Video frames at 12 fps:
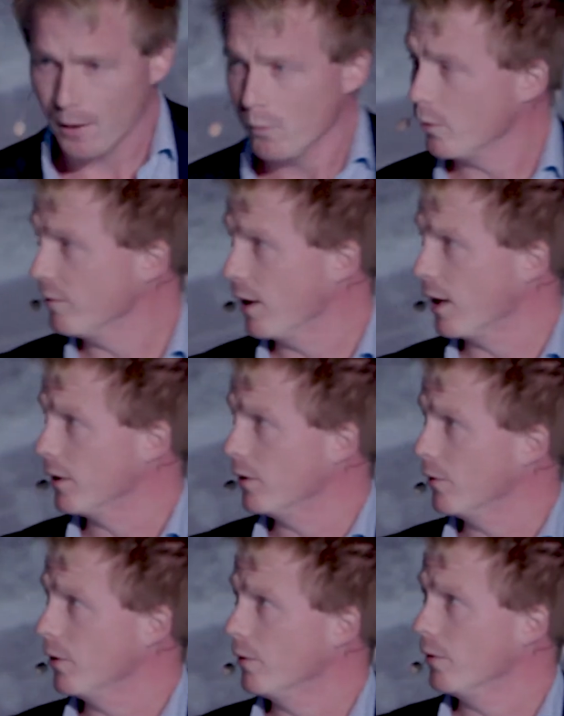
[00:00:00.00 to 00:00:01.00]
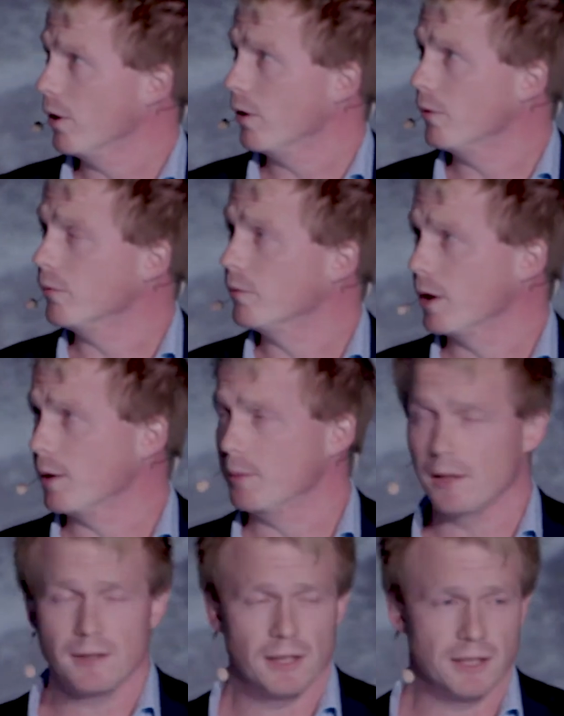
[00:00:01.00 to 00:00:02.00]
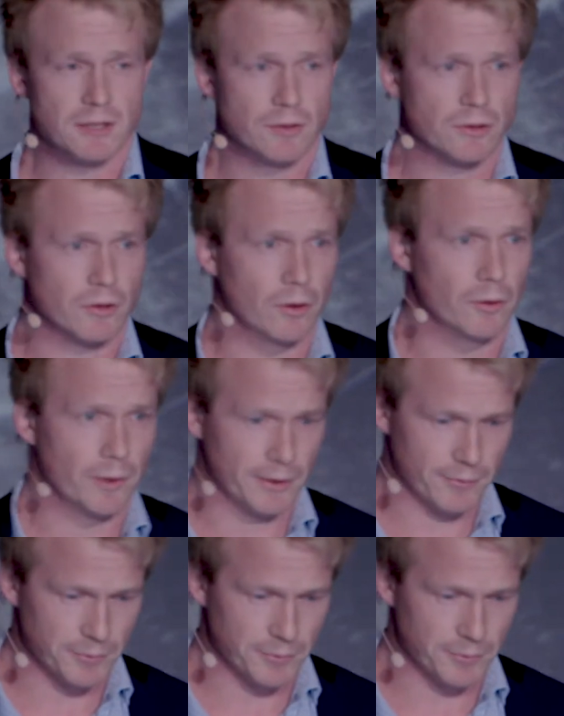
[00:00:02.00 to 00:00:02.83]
We've had reliability issues all the way from